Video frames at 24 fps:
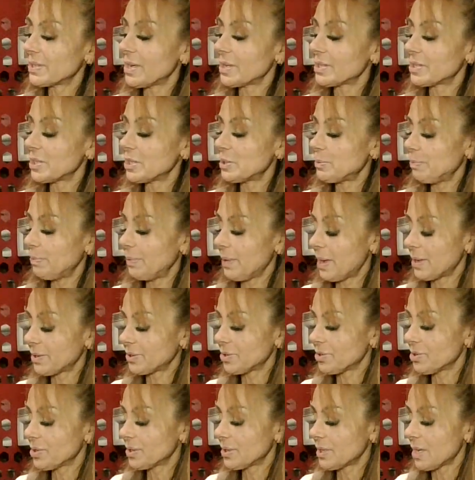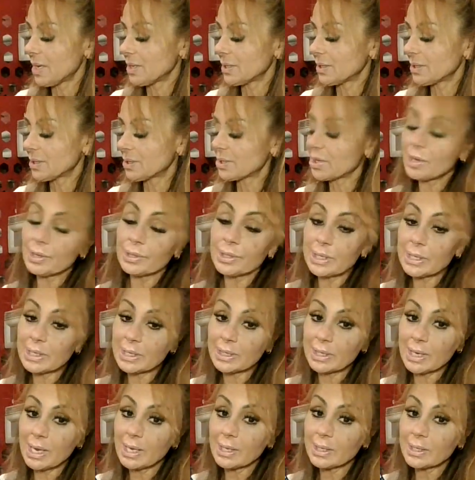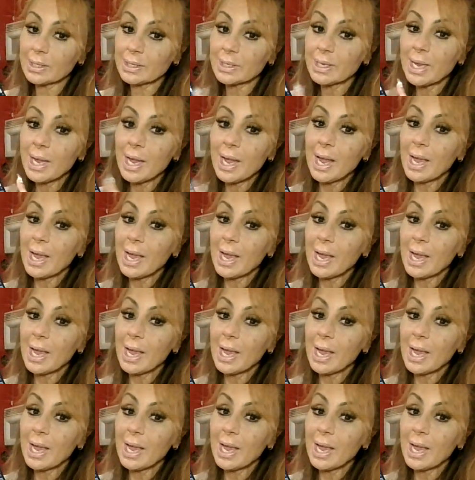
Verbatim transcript: nuts, these Planters, unsalted nuts.